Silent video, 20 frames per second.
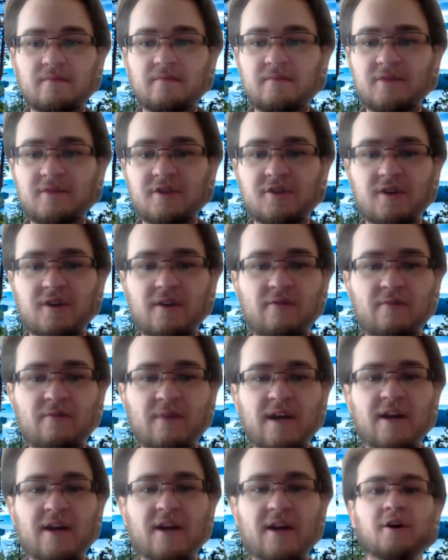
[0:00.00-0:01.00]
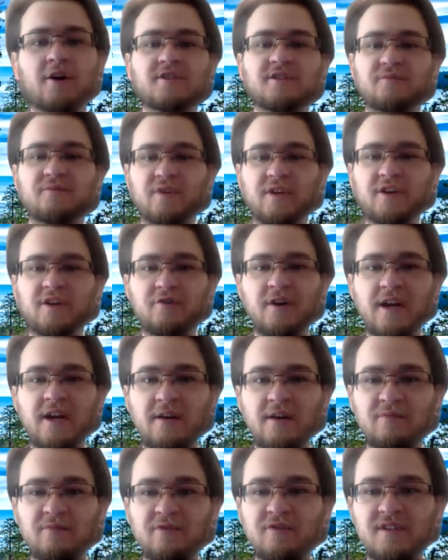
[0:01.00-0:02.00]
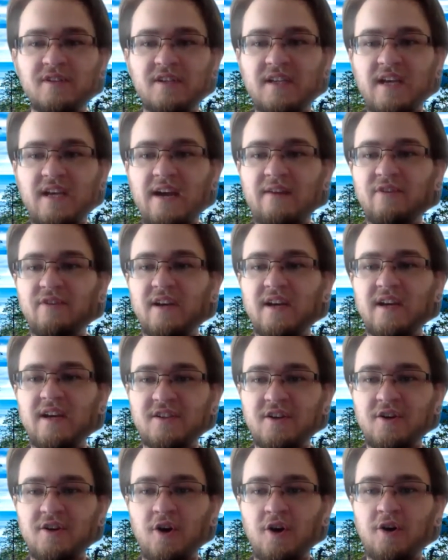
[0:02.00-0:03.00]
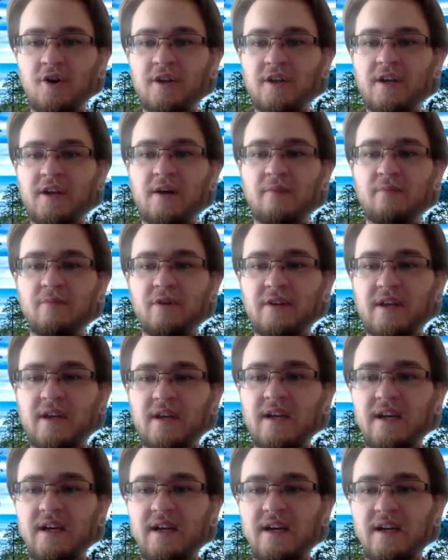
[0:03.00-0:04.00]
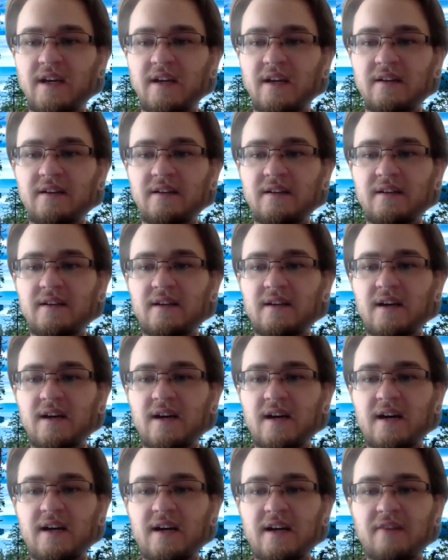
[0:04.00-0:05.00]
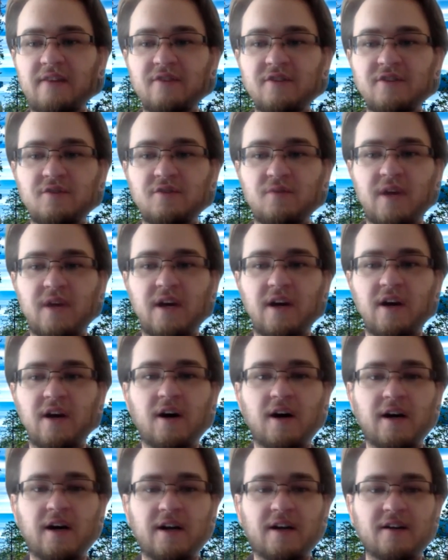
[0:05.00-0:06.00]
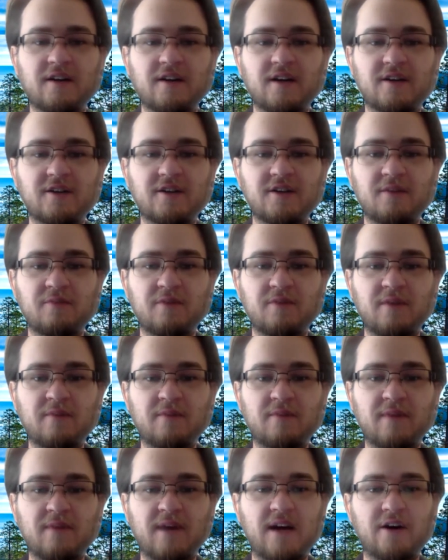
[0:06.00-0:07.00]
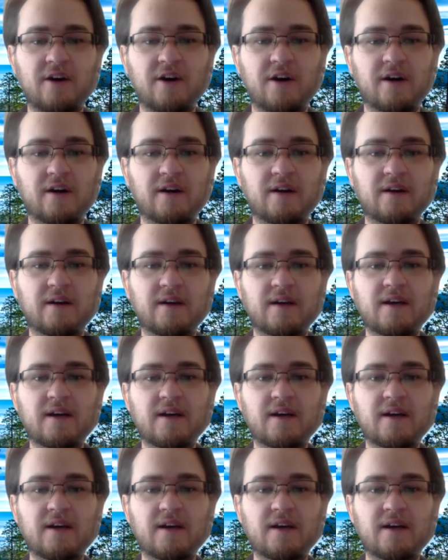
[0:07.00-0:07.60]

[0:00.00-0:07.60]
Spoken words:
just so everybody knows, if we do end up losing David, he has a call-in number that he can give us a ring on and jump right back on.